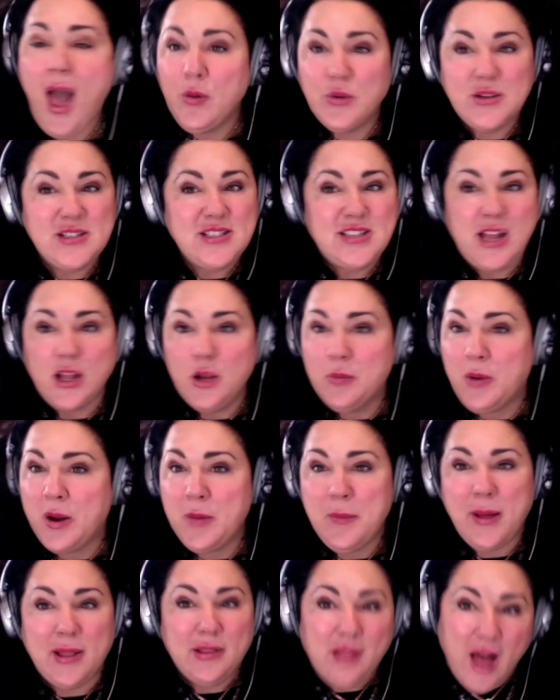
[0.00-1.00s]
I want to
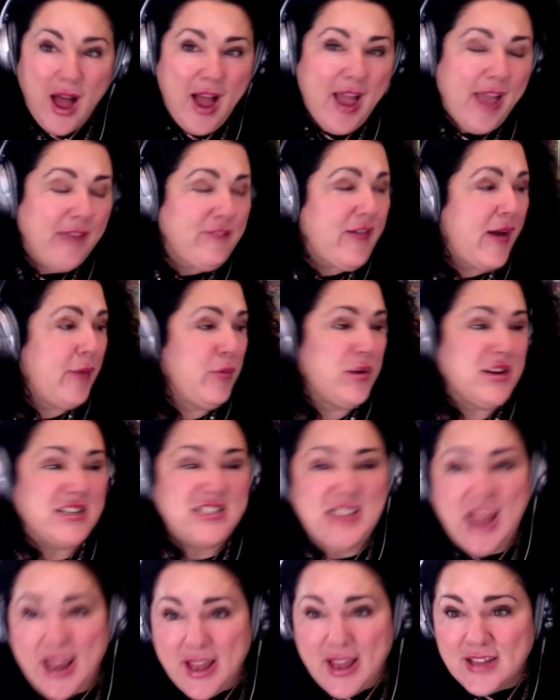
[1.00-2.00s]
celebrate my life. I want
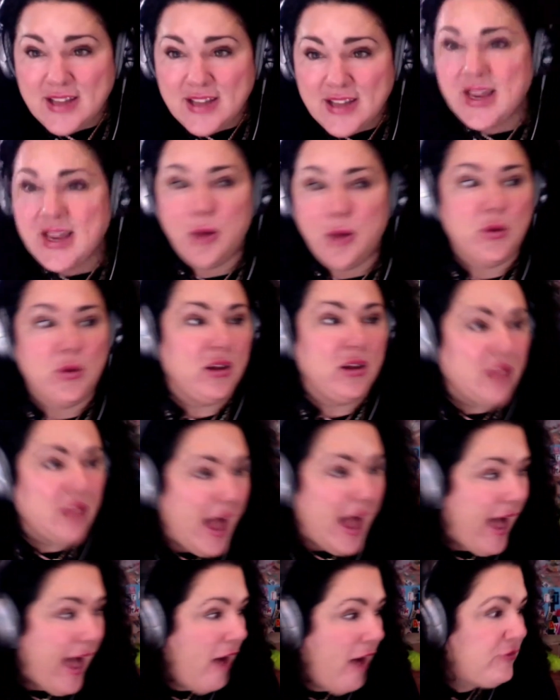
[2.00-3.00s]
to dance. I want to
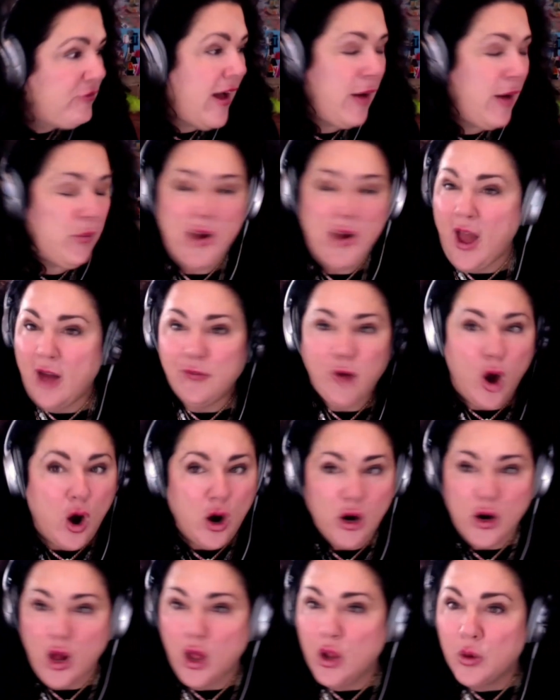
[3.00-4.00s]
laugh. I want to have
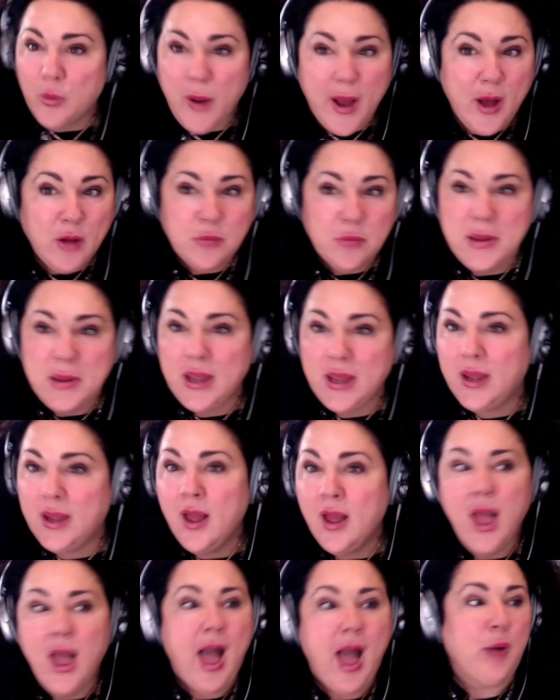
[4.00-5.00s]
art all around me.
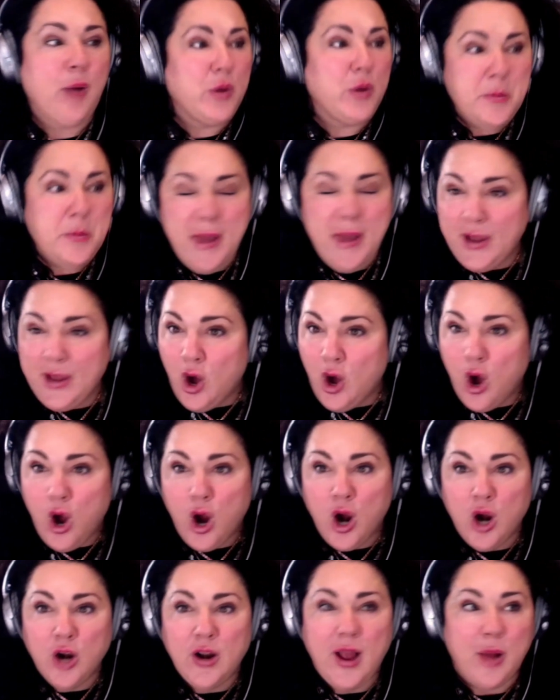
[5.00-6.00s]
I want to make
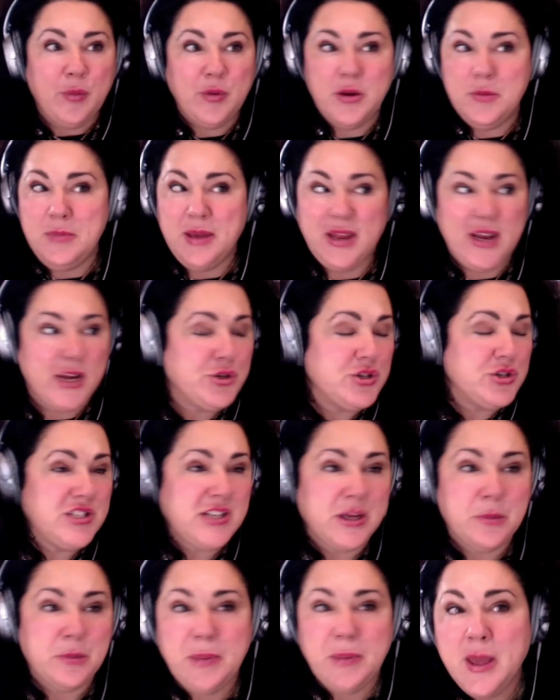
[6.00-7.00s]
art. I want to meet
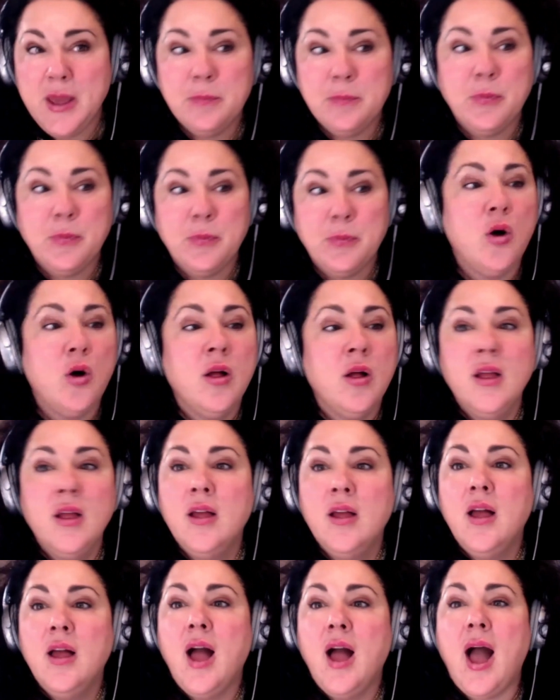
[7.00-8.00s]
interesting people.
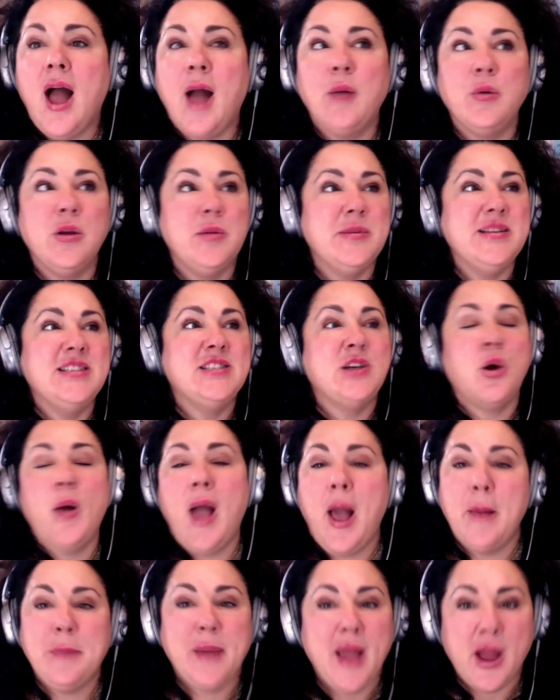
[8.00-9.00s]
I want to be so
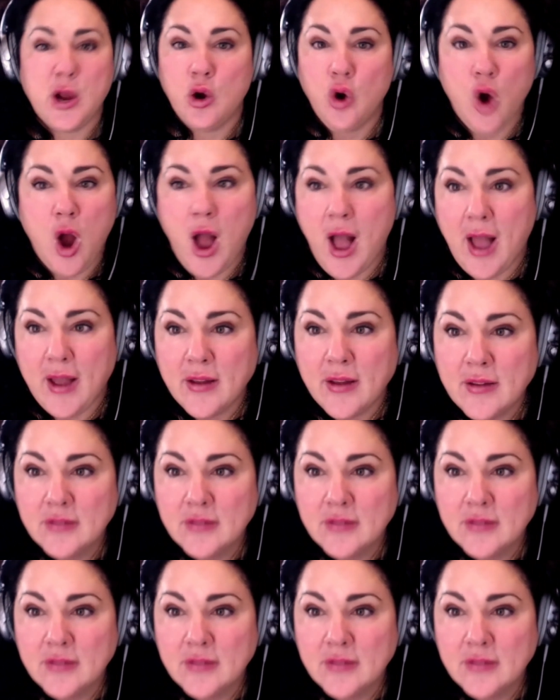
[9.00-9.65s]
happy I cry.